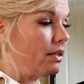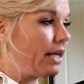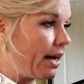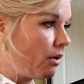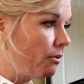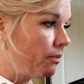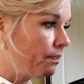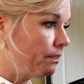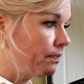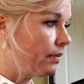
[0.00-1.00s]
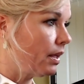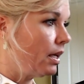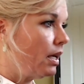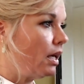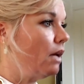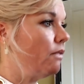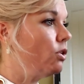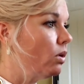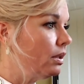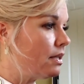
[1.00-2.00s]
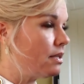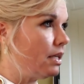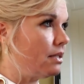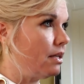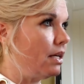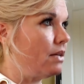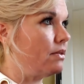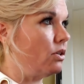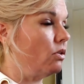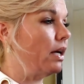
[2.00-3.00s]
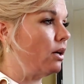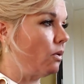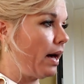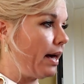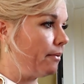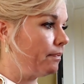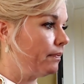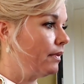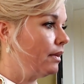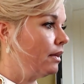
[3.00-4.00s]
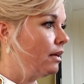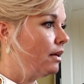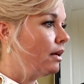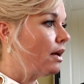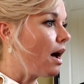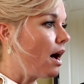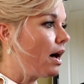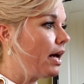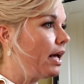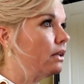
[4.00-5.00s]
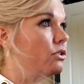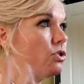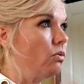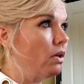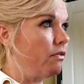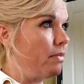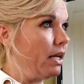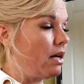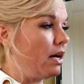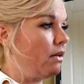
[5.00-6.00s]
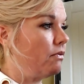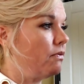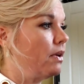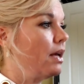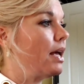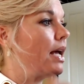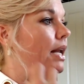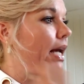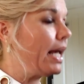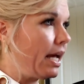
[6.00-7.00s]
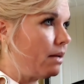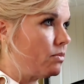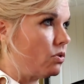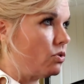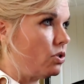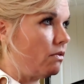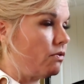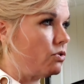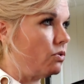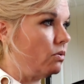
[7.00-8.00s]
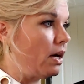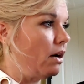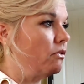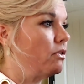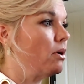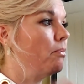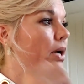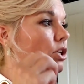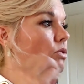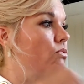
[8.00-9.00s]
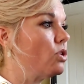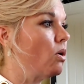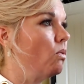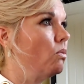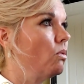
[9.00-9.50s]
Now, if you're listening to this and you're like, okay, I do love my life and I am searching for true love, but you don't.